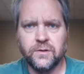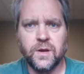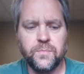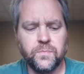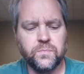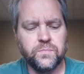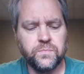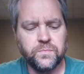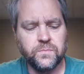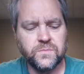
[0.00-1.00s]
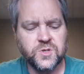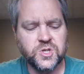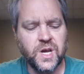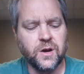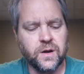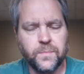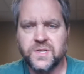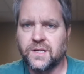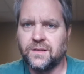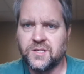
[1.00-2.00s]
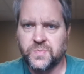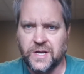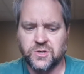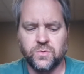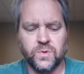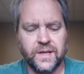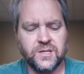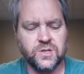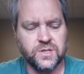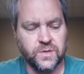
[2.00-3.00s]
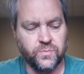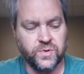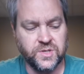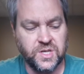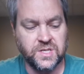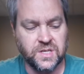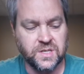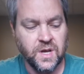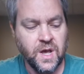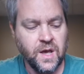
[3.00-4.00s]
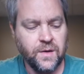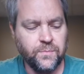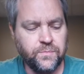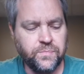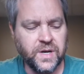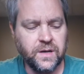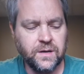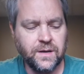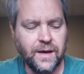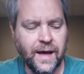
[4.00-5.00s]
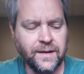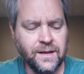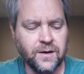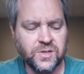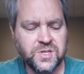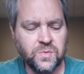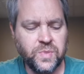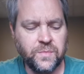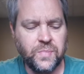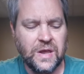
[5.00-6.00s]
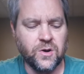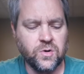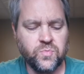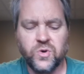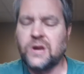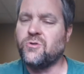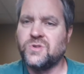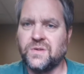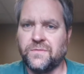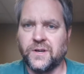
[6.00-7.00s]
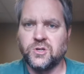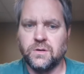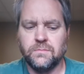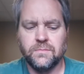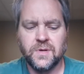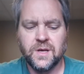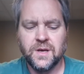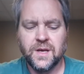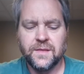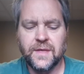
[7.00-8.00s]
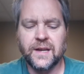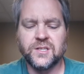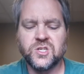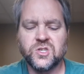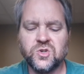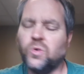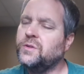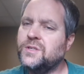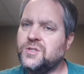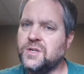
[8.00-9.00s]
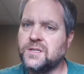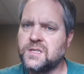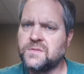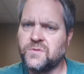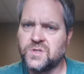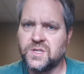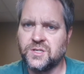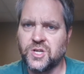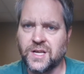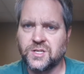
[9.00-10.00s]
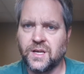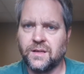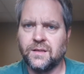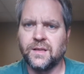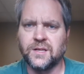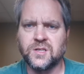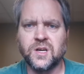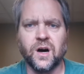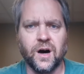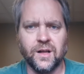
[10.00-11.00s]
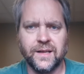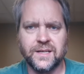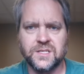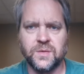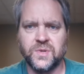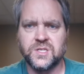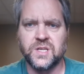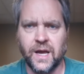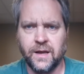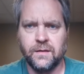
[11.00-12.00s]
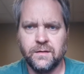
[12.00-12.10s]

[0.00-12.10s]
he shared a particularly special relationship with Jesus. But hadn't it also been Peter, pre-crucifixion, that had scolded Jesus for suggesting that his calling as the Messiah